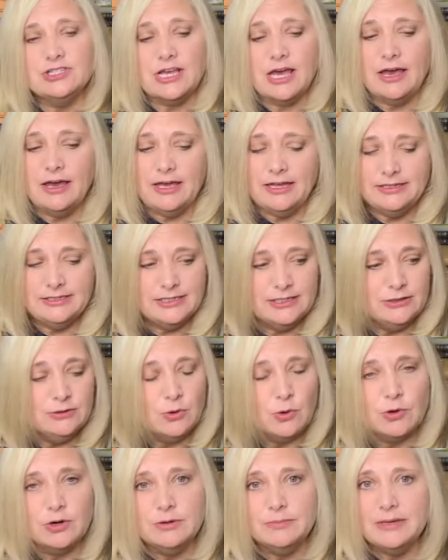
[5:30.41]
I did an
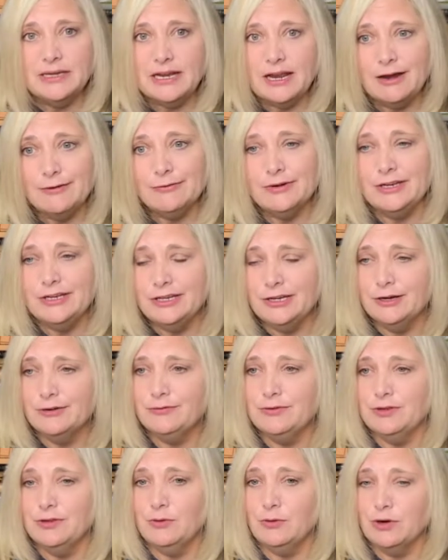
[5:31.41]
ornament every year
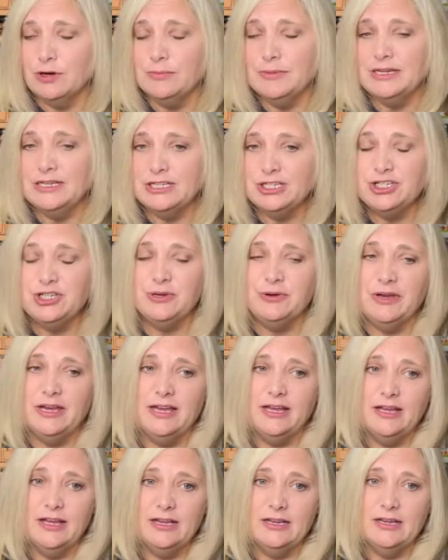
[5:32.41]
for the ornament issue,
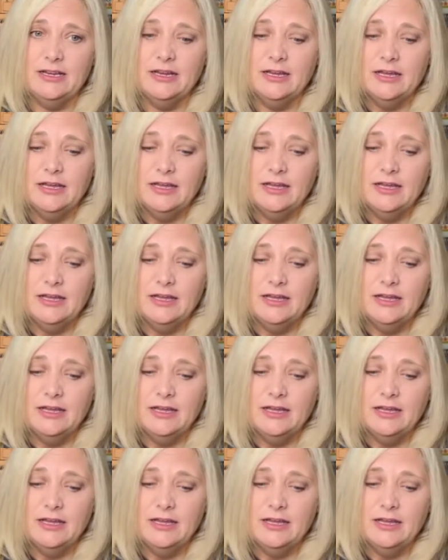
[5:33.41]
and